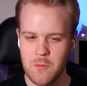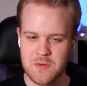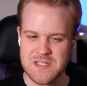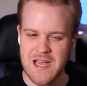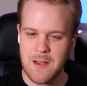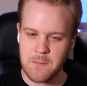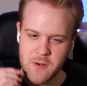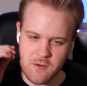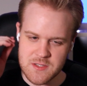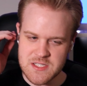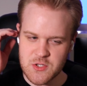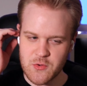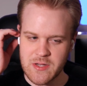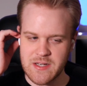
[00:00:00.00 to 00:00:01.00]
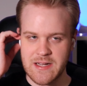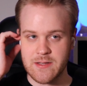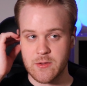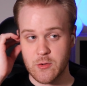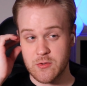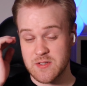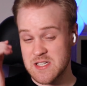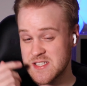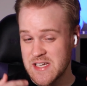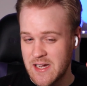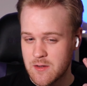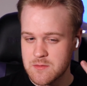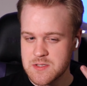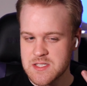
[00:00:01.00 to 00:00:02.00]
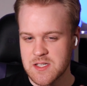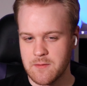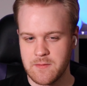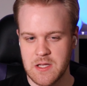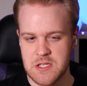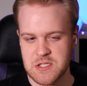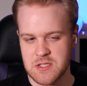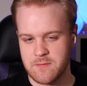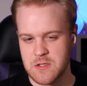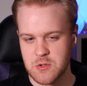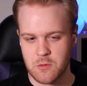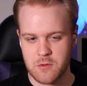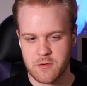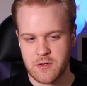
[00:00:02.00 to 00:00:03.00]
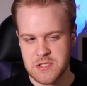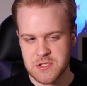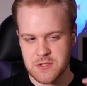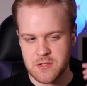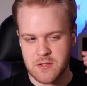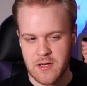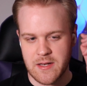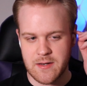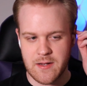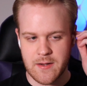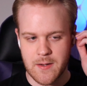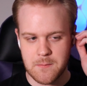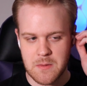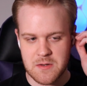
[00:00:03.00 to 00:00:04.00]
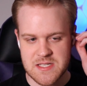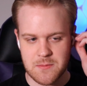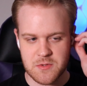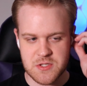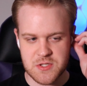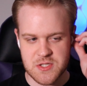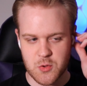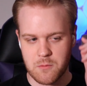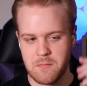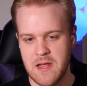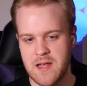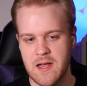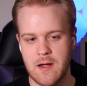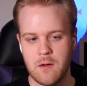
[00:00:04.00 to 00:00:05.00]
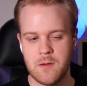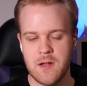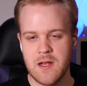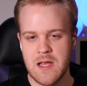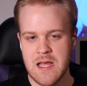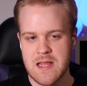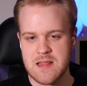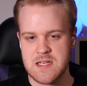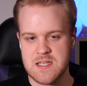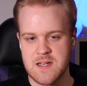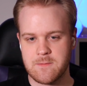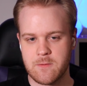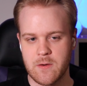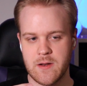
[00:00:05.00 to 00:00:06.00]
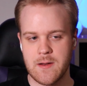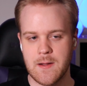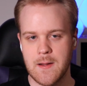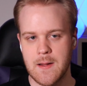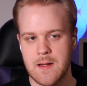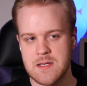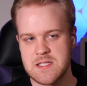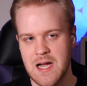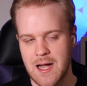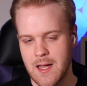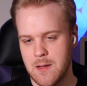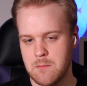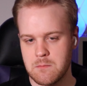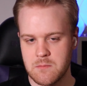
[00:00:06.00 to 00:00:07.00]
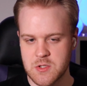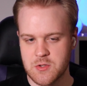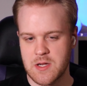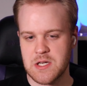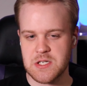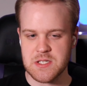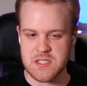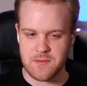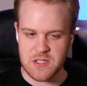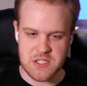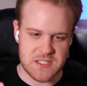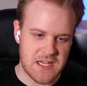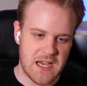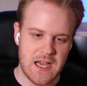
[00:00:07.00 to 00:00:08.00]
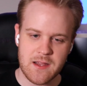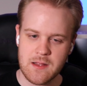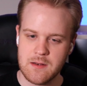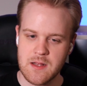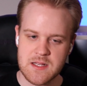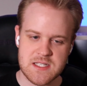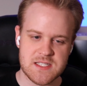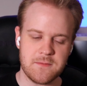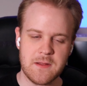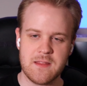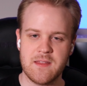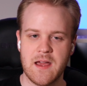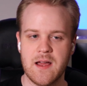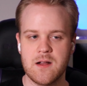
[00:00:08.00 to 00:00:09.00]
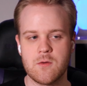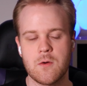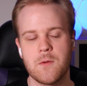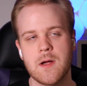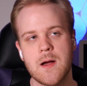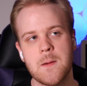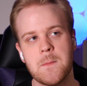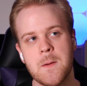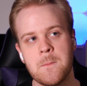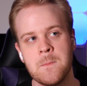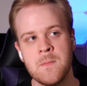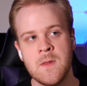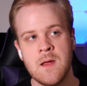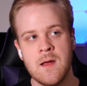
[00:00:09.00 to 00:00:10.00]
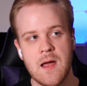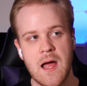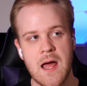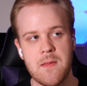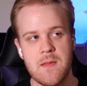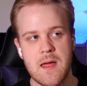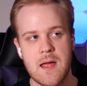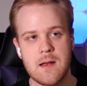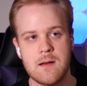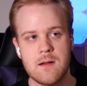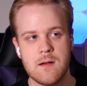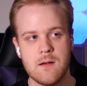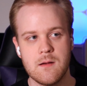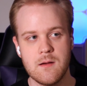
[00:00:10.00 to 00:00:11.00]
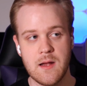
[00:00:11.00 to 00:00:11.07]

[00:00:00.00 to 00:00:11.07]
what was happening on screen, I learned the sounds of each individual creature, and um, I was able to sort of make out the different uh, time durations of each attack and, and, stuff like that growing up. And then